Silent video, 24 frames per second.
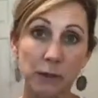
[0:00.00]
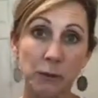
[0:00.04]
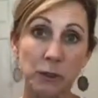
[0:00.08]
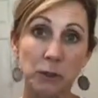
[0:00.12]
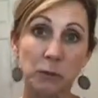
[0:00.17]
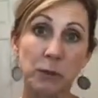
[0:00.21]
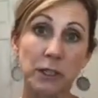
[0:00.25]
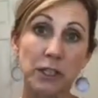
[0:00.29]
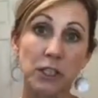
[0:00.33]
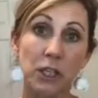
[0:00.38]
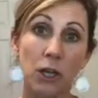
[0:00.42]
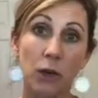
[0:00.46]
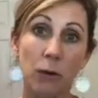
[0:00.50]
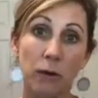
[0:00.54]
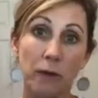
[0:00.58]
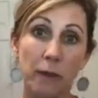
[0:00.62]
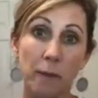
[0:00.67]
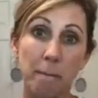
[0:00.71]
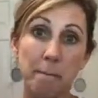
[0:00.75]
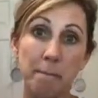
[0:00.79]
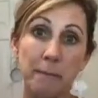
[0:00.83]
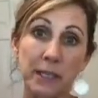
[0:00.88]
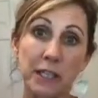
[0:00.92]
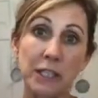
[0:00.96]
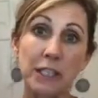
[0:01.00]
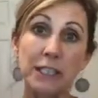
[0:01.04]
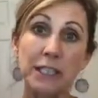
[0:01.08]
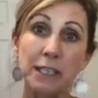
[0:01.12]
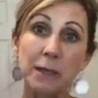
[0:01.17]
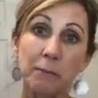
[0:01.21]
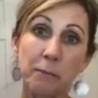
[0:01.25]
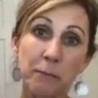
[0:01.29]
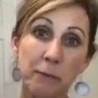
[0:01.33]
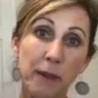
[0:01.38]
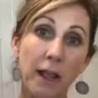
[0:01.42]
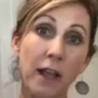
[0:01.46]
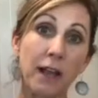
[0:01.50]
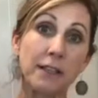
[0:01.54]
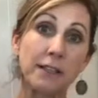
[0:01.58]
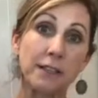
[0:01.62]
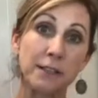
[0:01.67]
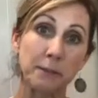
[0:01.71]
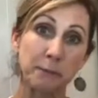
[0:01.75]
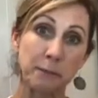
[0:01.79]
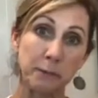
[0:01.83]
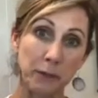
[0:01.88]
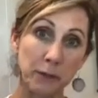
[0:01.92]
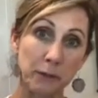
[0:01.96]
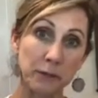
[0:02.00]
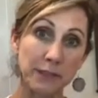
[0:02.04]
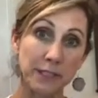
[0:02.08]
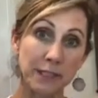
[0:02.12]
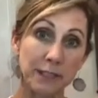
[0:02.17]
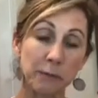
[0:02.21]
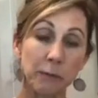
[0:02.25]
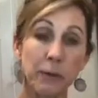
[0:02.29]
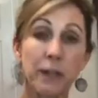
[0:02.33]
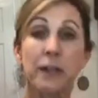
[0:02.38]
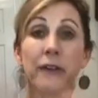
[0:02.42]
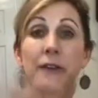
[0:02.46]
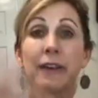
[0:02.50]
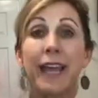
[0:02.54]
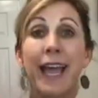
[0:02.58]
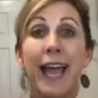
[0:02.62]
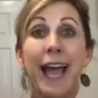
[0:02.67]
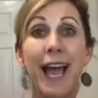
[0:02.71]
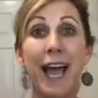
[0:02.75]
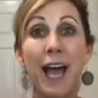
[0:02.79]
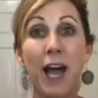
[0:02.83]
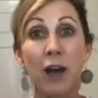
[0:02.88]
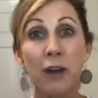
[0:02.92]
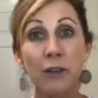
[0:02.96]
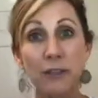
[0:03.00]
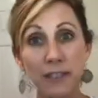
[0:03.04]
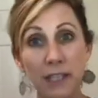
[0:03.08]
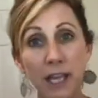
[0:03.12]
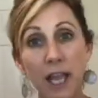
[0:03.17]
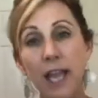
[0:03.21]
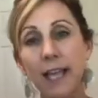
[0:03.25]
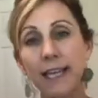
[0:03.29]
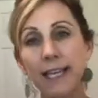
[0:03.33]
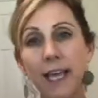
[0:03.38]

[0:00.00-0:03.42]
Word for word: which we know are the building blocks to protein. What do cows?